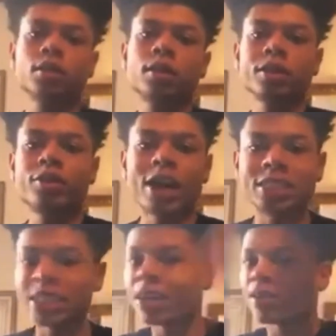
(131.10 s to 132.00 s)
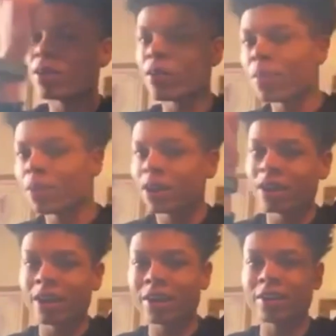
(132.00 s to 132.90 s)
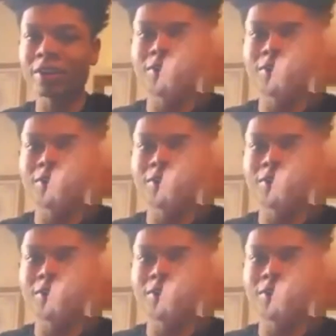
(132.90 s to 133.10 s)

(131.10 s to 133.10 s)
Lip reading: You got Jay up there wrapping her head up.